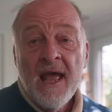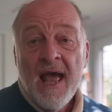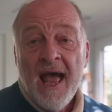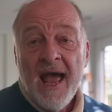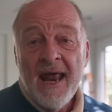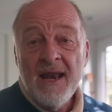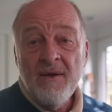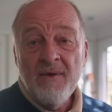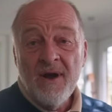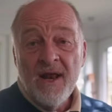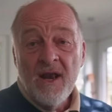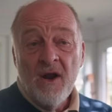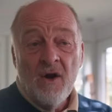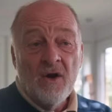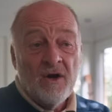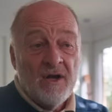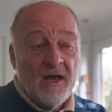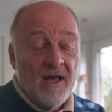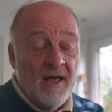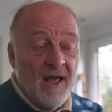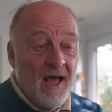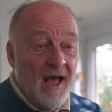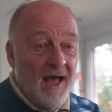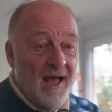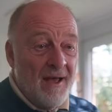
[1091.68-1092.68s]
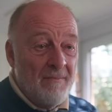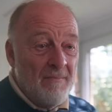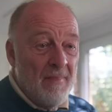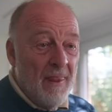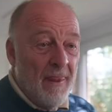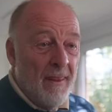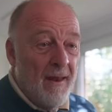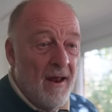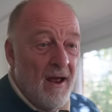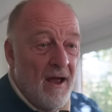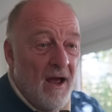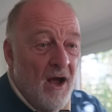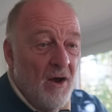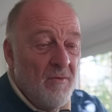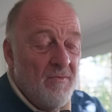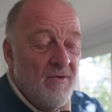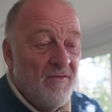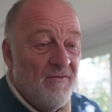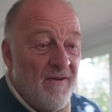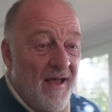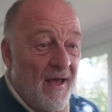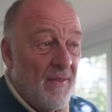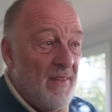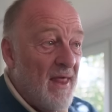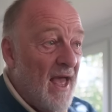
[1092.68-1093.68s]
Anyway, look. Um, hope you
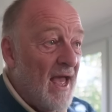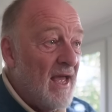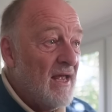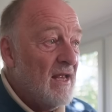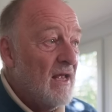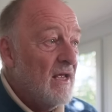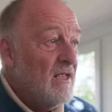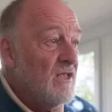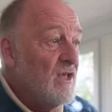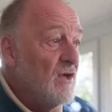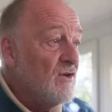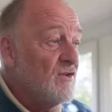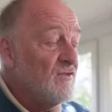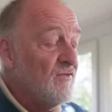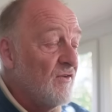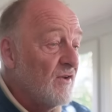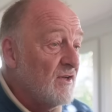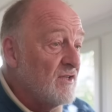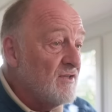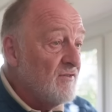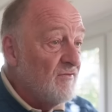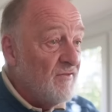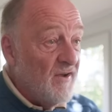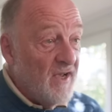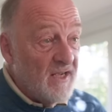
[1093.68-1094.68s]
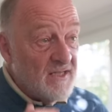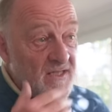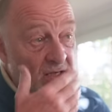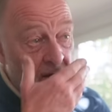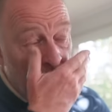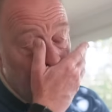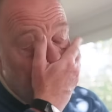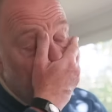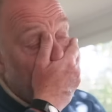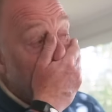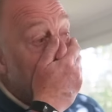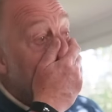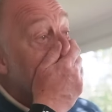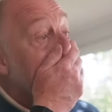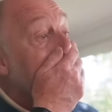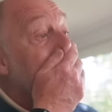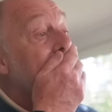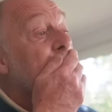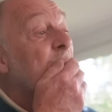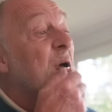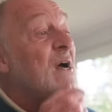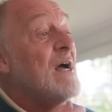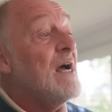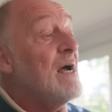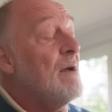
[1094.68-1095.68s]
found that useful as a first look.
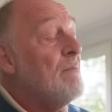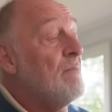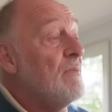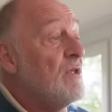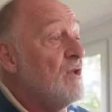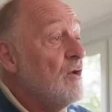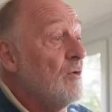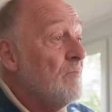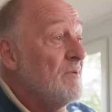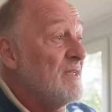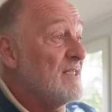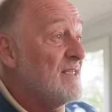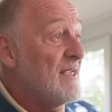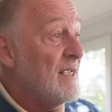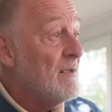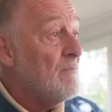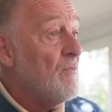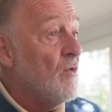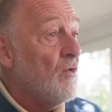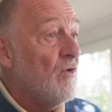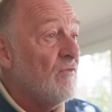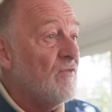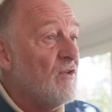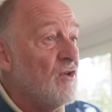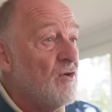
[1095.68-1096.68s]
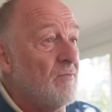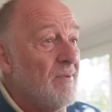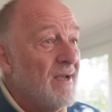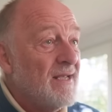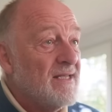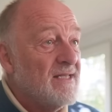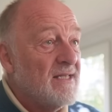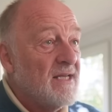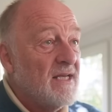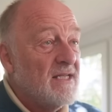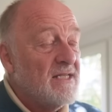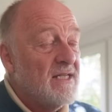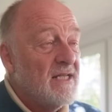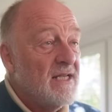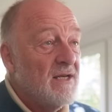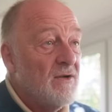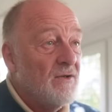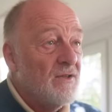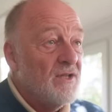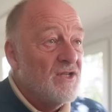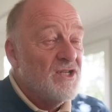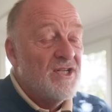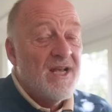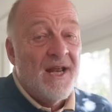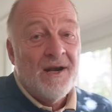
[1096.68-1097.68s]
Um, you'll be seeing more of Cubase 13
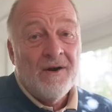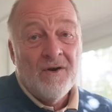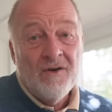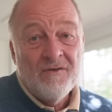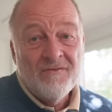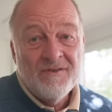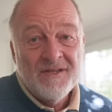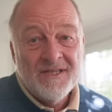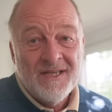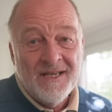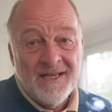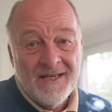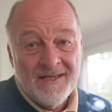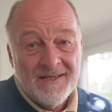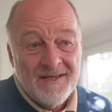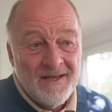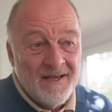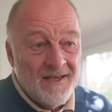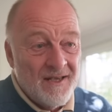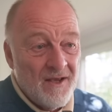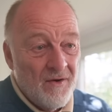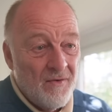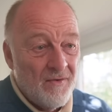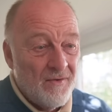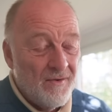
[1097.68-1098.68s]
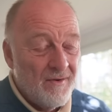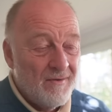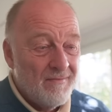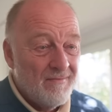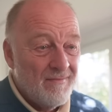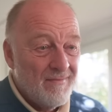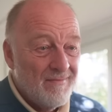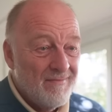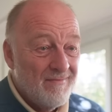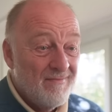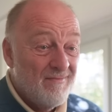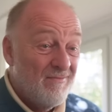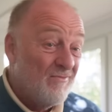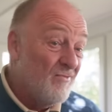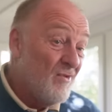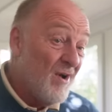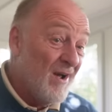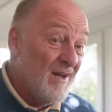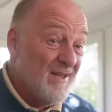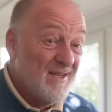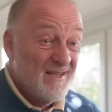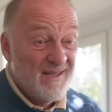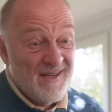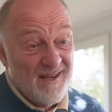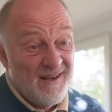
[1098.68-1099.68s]
on the channel, obviously, as I go on
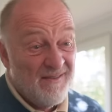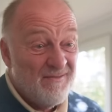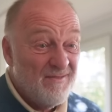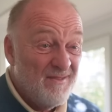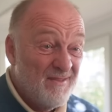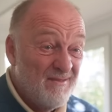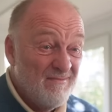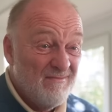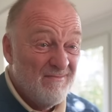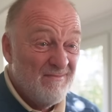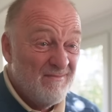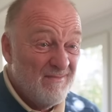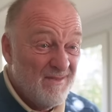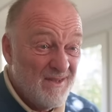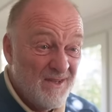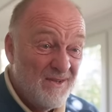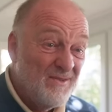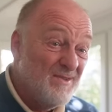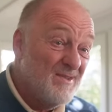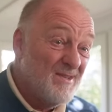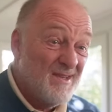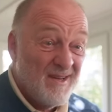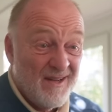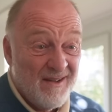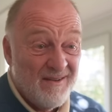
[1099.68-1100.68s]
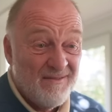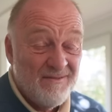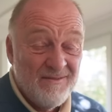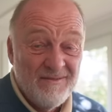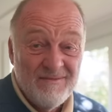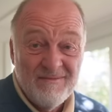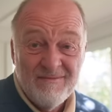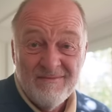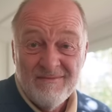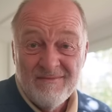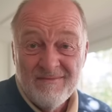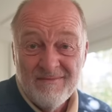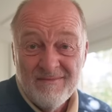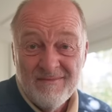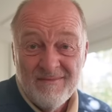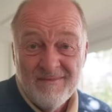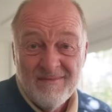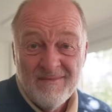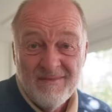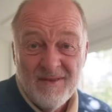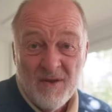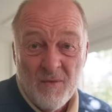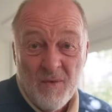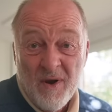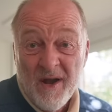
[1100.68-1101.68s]
write stuff and do stuff and
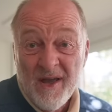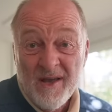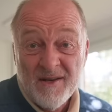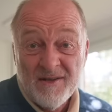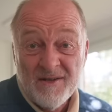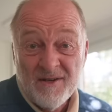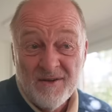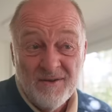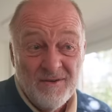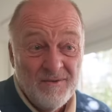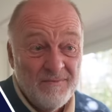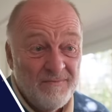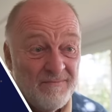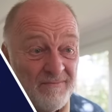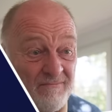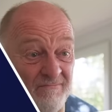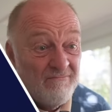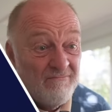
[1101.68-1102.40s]
the way I do.